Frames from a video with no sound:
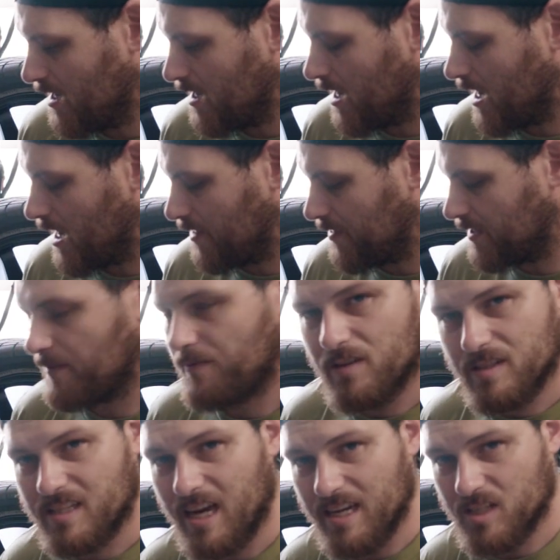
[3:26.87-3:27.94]
the
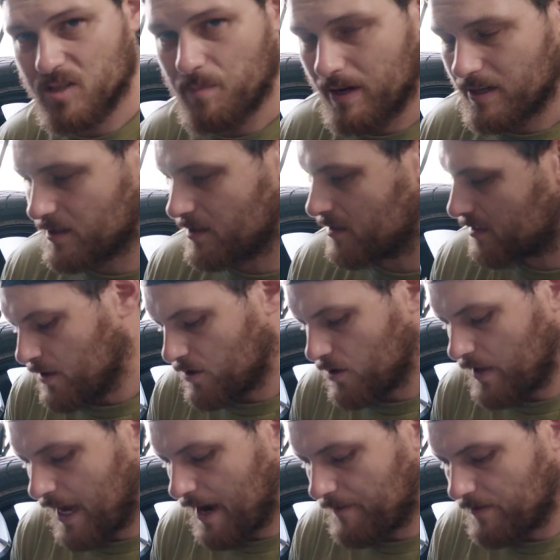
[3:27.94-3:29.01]
different size spacers. So
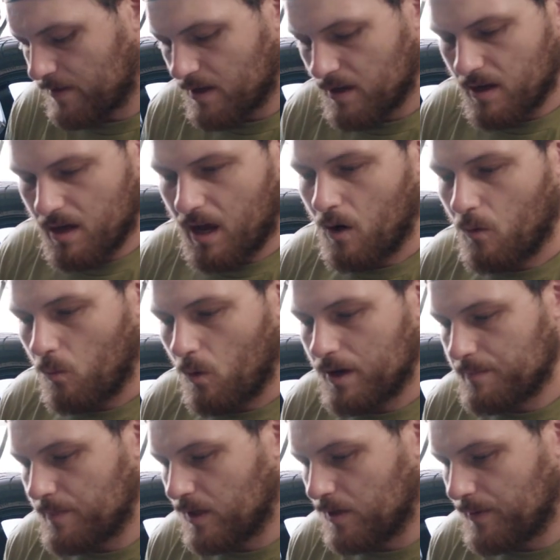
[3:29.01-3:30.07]
they have a
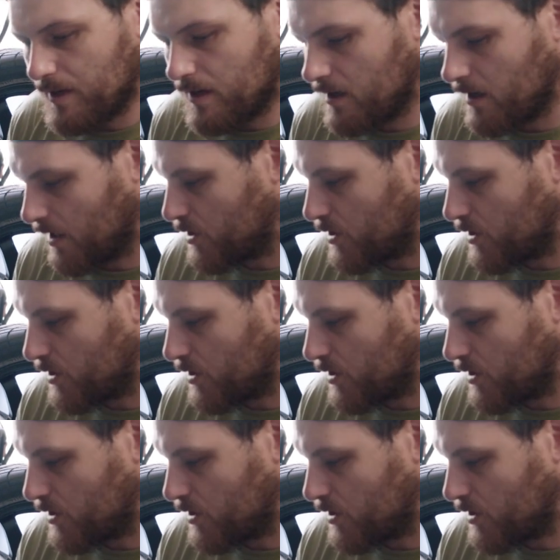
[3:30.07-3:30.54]
1mm, a